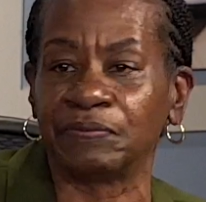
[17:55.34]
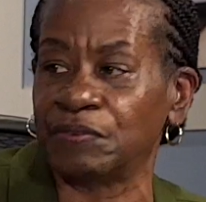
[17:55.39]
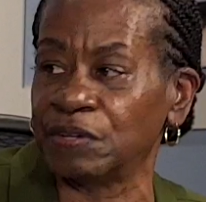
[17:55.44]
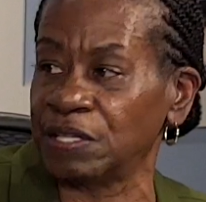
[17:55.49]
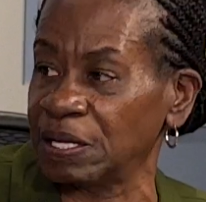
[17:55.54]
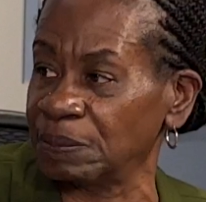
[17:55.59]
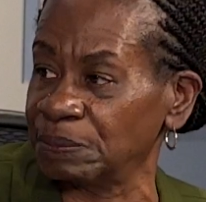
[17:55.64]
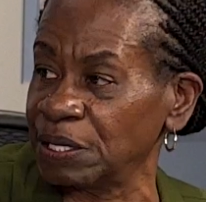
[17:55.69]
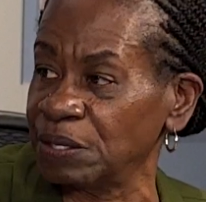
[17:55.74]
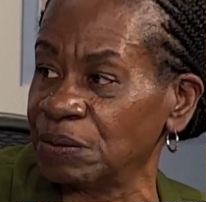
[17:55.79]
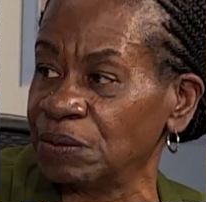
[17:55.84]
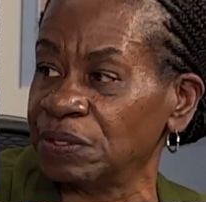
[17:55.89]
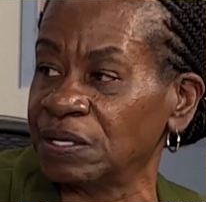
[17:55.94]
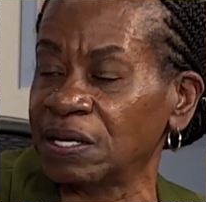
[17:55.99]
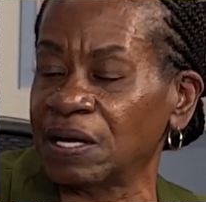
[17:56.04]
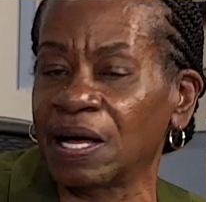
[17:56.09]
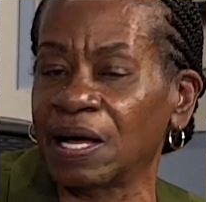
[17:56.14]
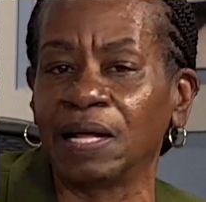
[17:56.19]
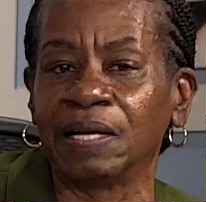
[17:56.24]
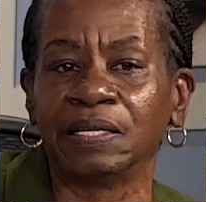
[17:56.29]
for them to go to
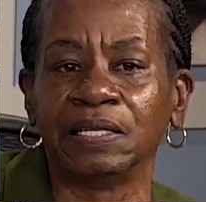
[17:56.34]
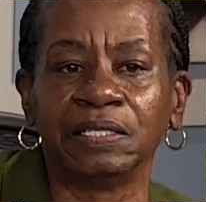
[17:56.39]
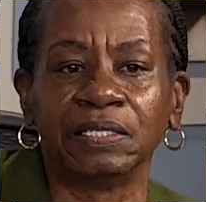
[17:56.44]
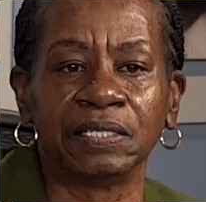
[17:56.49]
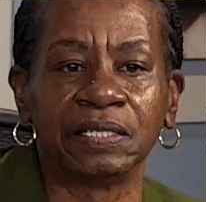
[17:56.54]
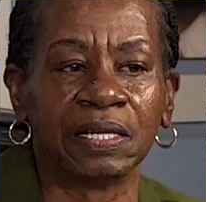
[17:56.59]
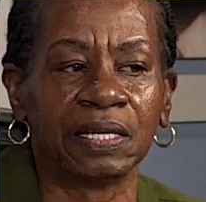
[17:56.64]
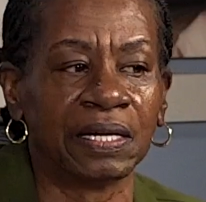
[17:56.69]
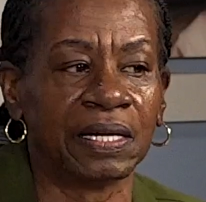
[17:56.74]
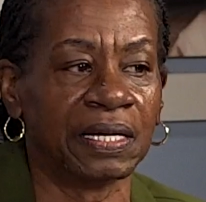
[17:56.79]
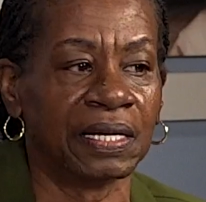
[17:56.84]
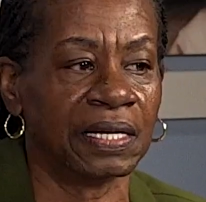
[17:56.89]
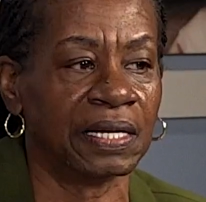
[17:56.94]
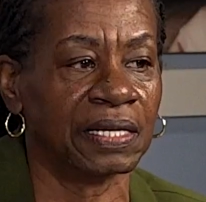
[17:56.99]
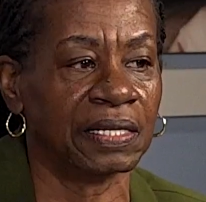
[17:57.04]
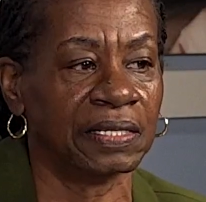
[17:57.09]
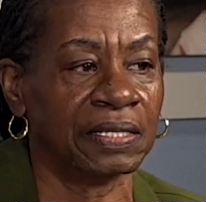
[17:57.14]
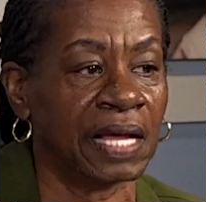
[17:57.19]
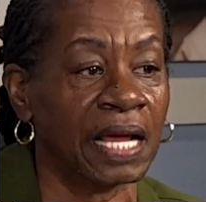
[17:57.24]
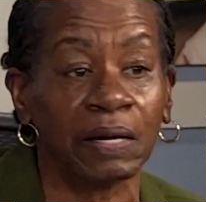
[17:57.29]
college.
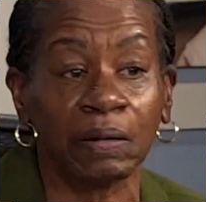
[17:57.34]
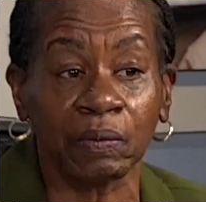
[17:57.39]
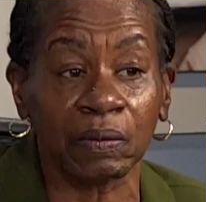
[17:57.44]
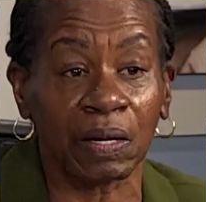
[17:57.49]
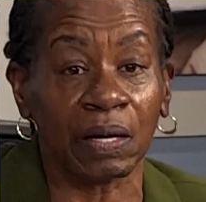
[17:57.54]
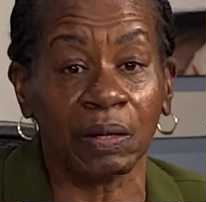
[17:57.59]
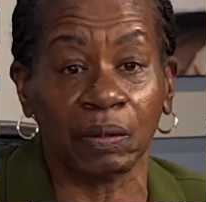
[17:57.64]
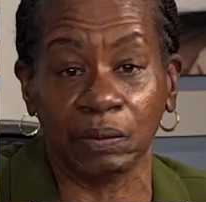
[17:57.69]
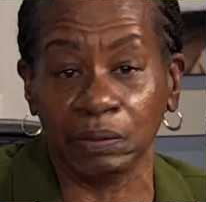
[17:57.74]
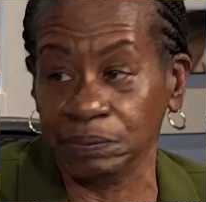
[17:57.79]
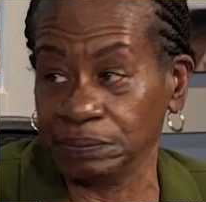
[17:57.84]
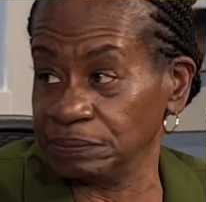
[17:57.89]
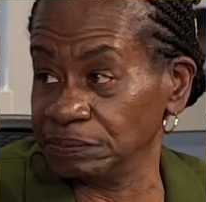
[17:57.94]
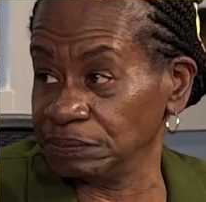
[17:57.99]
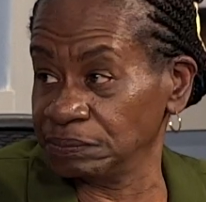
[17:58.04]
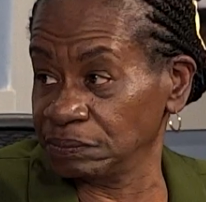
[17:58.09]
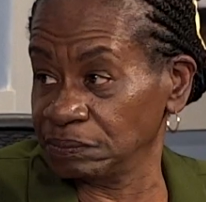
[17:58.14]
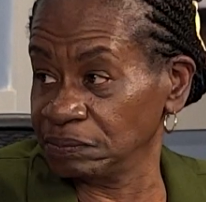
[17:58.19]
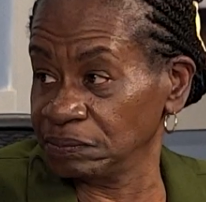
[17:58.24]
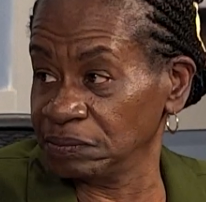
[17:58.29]
They don't go.
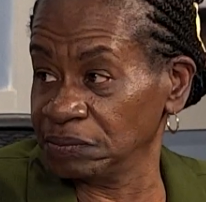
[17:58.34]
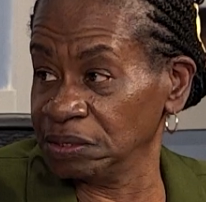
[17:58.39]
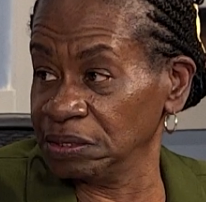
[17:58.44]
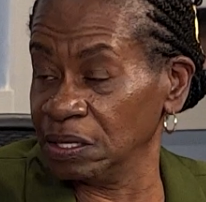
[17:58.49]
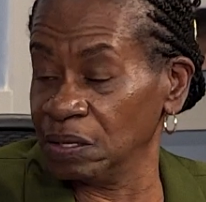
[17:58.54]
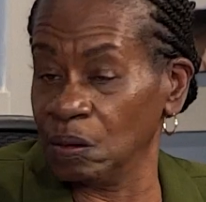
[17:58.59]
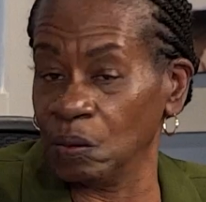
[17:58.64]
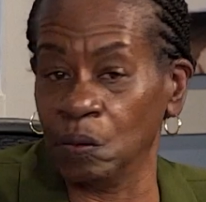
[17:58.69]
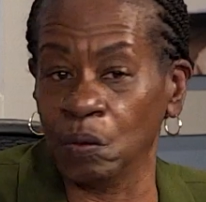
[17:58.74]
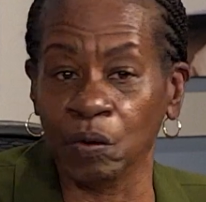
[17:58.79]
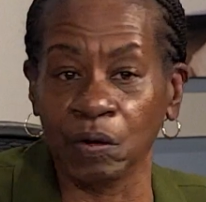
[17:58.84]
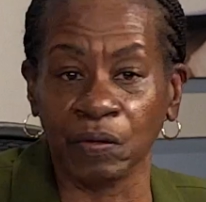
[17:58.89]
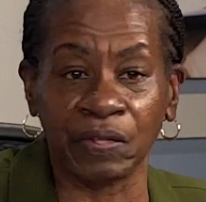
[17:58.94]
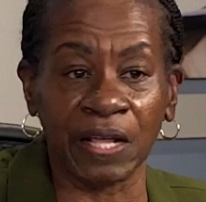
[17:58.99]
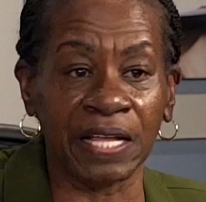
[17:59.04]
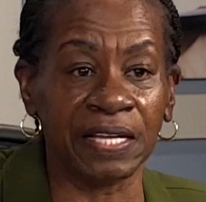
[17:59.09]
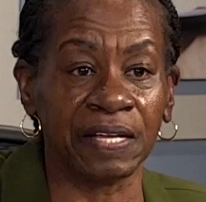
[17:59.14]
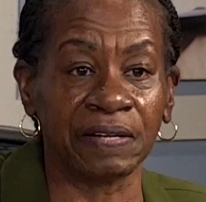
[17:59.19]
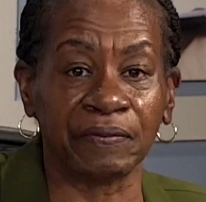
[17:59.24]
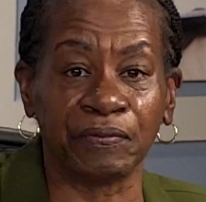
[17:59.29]
Or
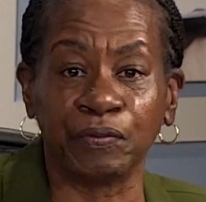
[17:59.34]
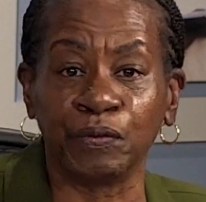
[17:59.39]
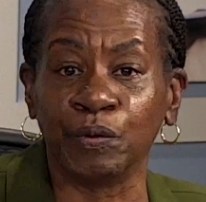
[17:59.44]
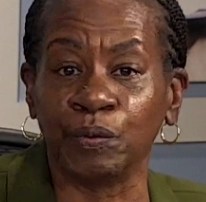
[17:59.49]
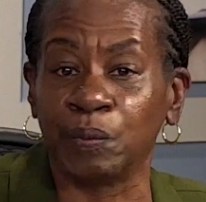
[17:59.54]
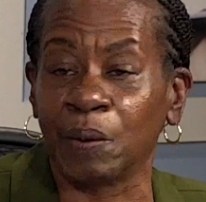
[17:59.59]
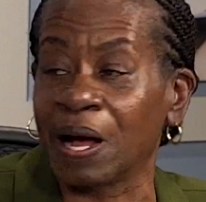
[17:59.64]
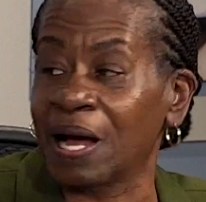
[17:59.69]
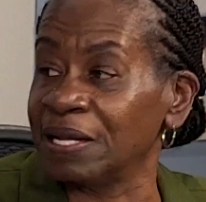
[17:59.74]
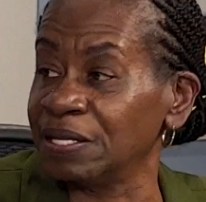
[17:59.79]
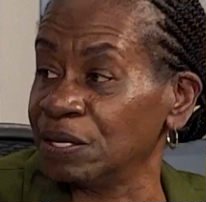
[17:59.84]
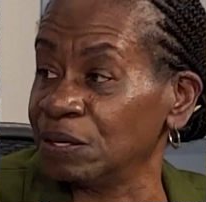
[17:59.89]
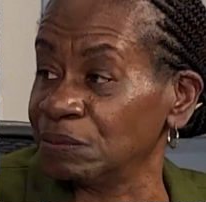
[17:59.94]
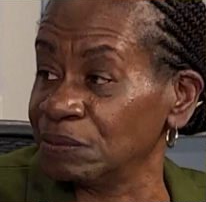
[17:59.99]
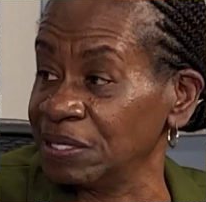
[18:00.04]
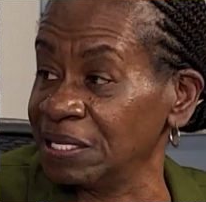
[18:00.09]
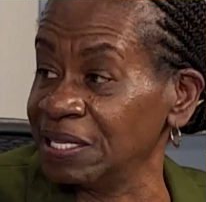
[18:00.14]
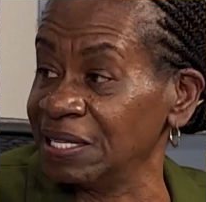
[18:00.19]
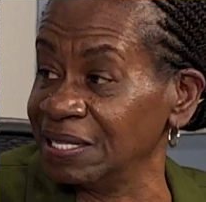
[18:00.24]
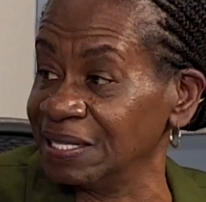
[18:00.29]
they get a full ride and don't
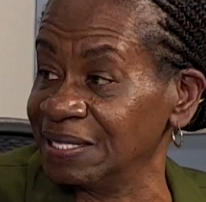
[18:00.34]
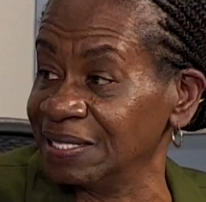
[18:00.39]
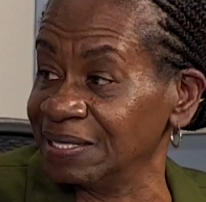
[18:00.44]
need it.